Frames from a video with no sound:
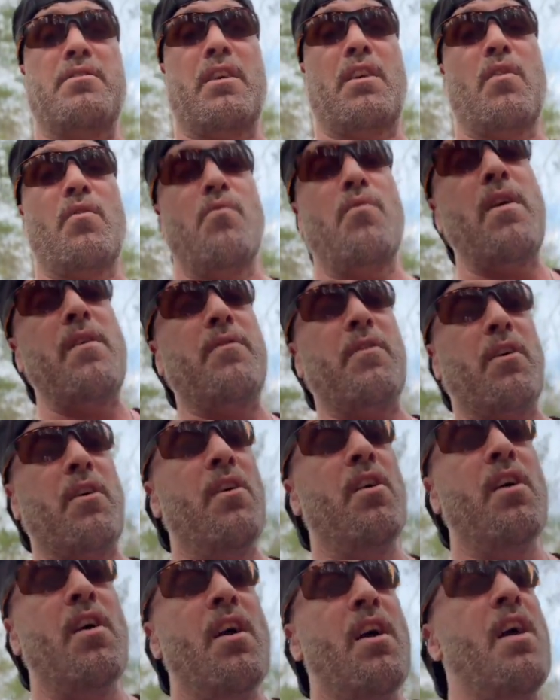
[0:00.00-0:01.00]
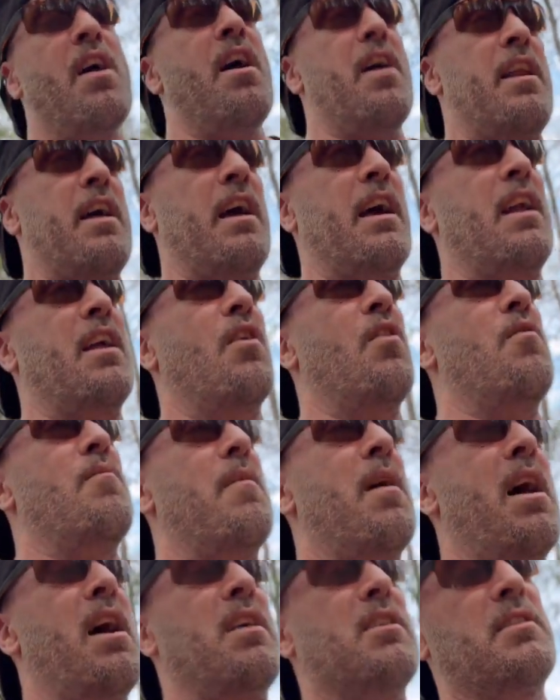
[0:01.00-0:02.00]
like a river and I got to go
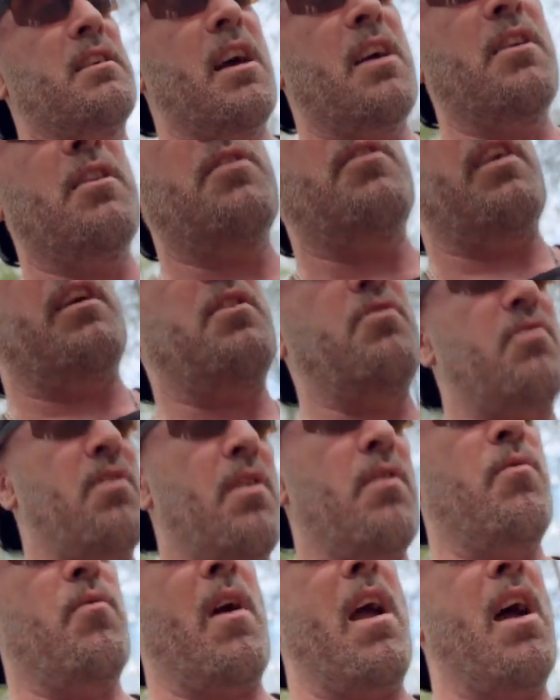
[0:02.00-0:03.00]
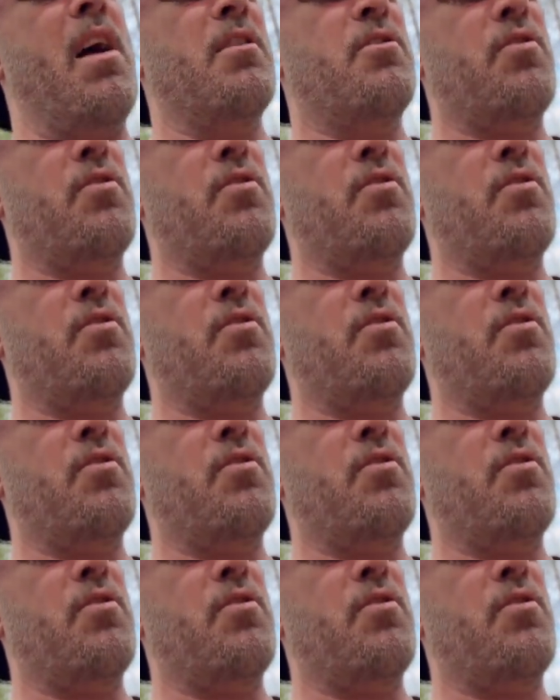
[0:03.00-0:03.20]
miles on this like tra